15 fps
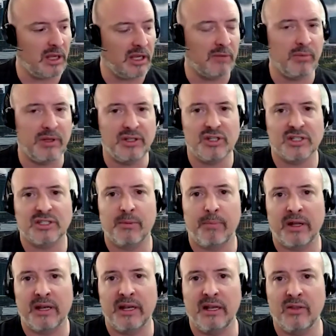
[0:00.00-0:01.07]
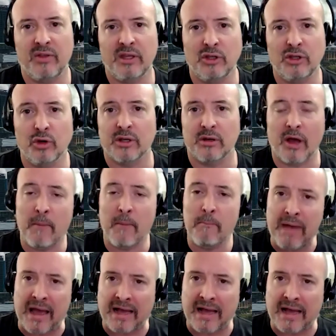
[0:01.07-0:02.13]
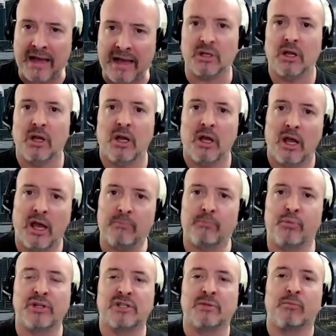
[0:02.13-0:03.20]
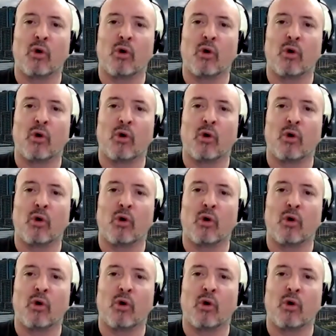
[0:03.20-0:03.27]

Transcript: it can be just about anything you can imagine and put some